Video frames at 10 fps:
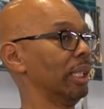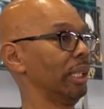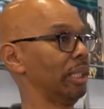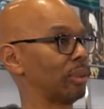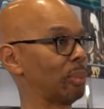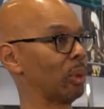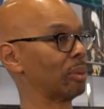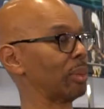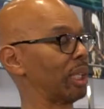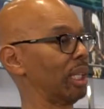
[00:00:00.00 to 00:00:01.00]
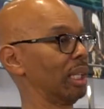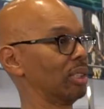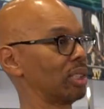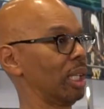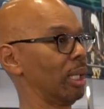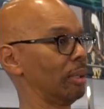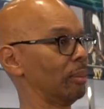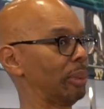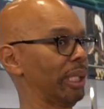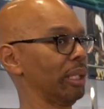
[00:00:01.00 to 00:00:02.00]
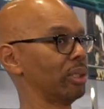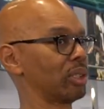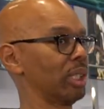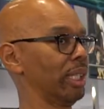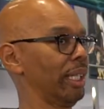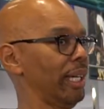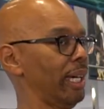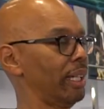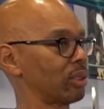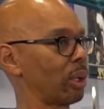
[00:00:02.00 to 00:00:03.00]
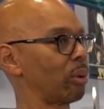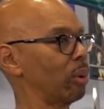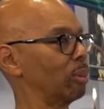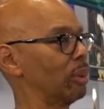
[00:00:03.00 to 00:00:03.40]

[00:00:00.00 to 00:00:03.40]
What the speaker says: It's important because players, as a group,